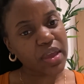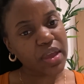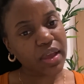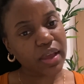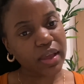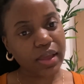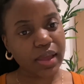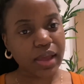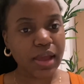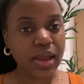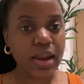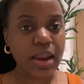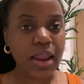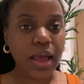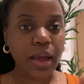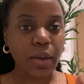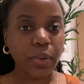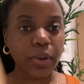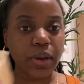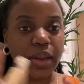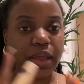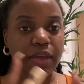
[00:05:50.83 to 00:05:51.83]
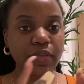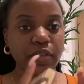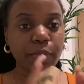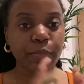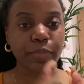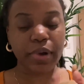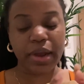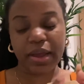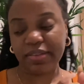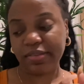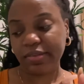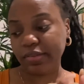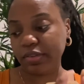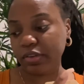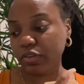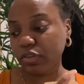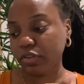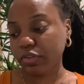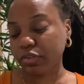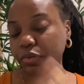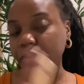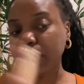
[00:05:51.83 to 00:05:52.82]
Again, I will leave the prices on the
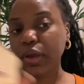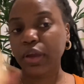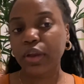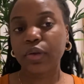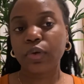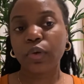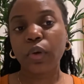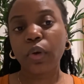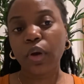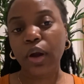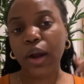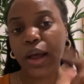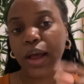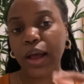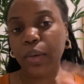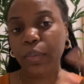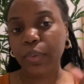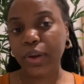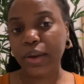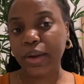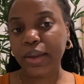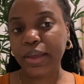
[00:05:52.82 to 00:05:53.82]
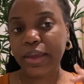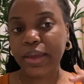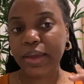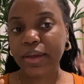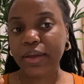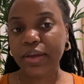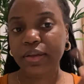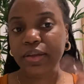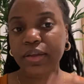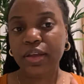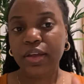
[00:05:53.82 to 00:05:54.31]
screen, or I will link